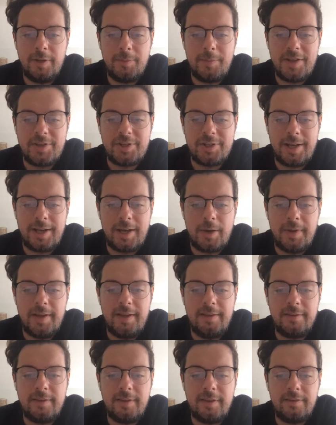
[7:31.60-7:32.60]
And you can imagine
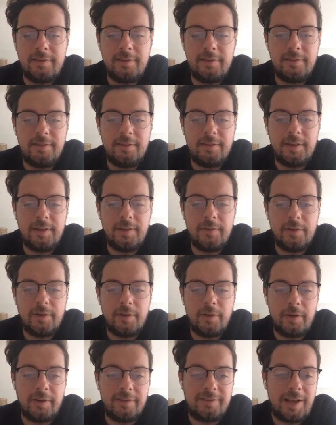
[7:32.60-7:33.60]
how easy this is,
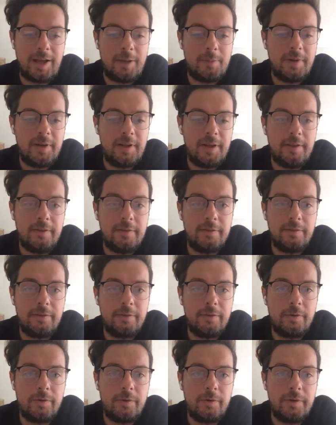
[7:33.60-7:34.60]
even on a tablet in
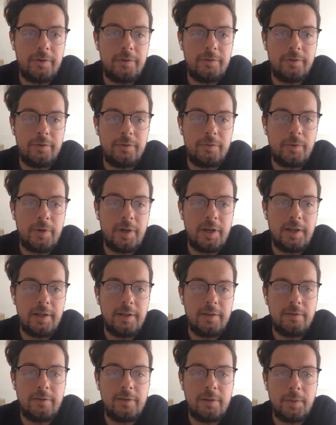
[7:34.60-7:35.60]
store. It's just
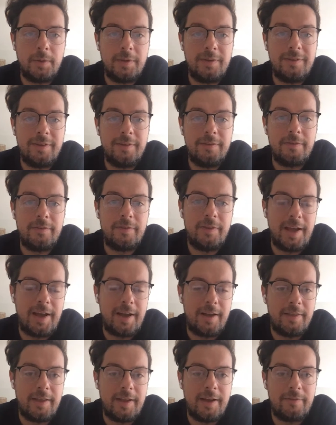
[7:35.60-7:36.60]
really intuitive.
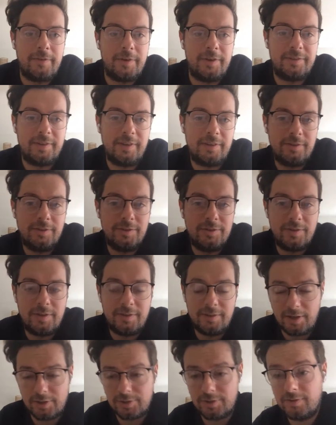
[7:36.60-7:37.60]
The average
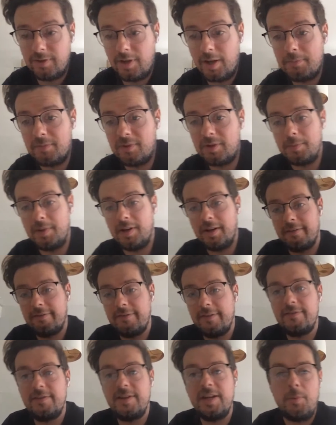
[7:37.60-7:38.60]
session time is going to be
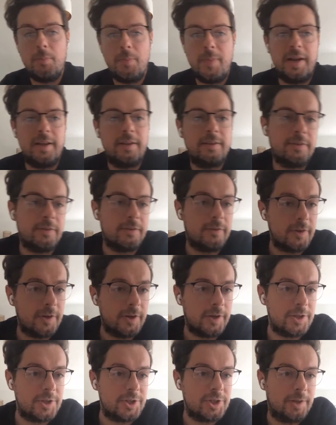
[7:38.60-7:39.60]
like 15 minutes of
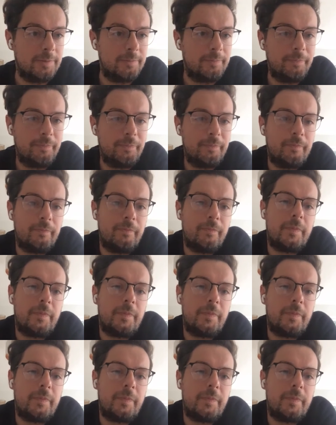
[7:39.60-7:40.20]
furniture.